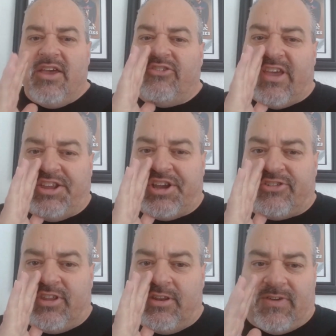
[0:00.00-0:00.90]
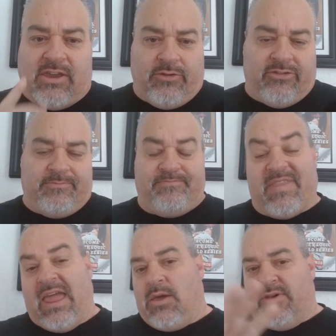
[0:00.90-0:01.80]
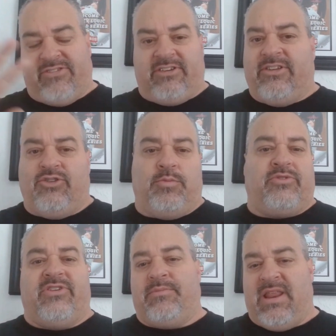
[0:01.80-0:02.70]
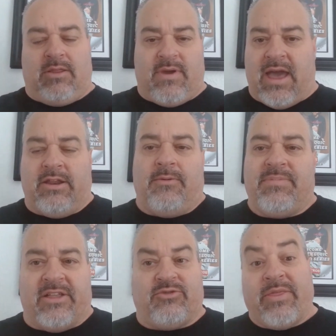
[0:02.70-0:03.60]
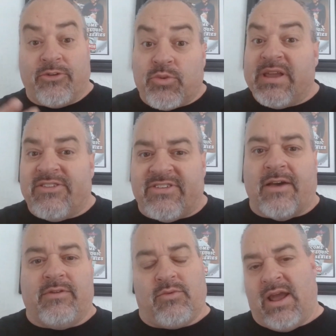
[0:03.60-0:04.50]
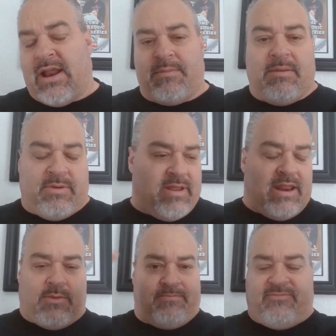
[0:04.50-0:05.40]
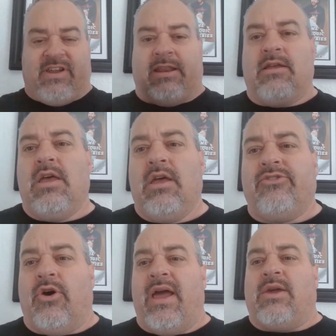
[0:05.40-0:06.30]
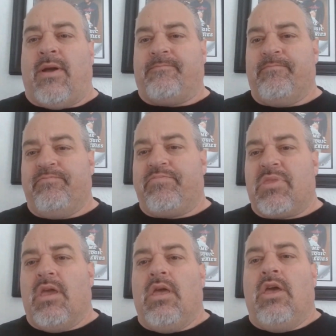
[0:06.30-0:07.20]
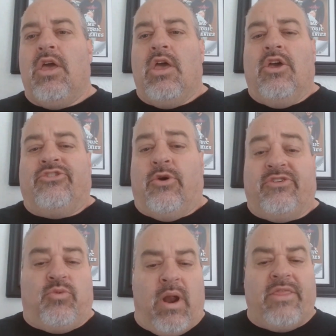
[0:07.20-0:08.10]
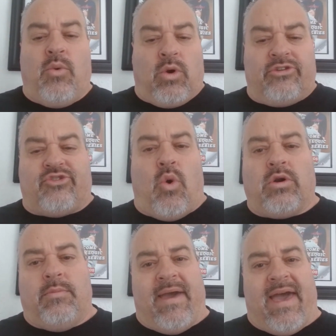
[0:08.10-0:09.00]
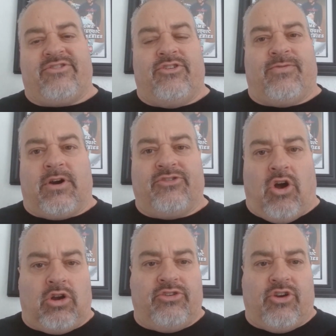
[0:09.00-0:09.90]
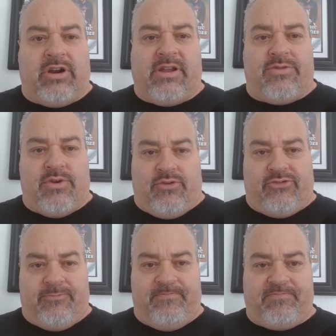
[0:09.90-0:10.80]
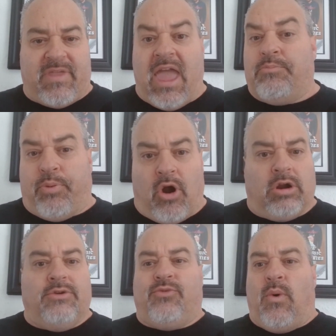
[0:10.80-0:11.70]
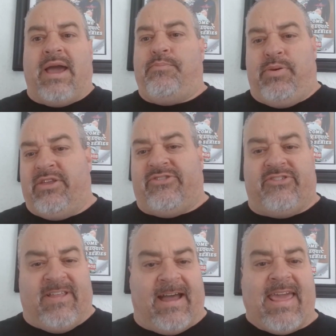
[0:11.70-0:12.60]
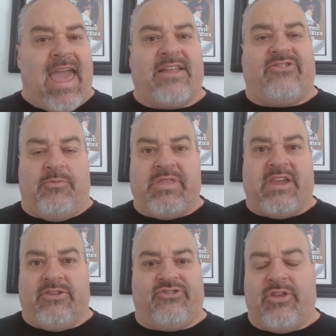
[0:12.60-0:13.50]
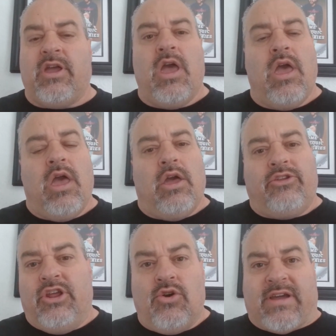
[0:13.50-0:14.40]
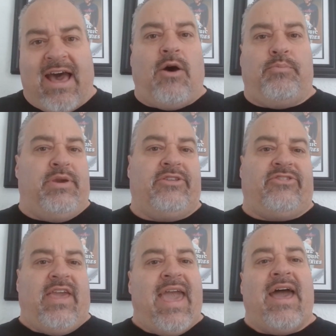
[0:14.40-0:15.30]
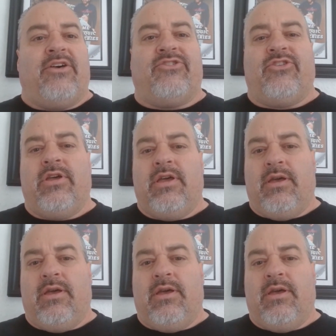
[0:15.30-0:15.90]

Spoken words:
Say Justin Fields. Anyway, 62%. But anyway, I know. That's why they're 3-7, right? I mean, but anyway, forget. So anyway, so he's one of the worst quarterbacks as far as on-target throws. And part of why Pitts has not had some of the you know, Kyle Pitts has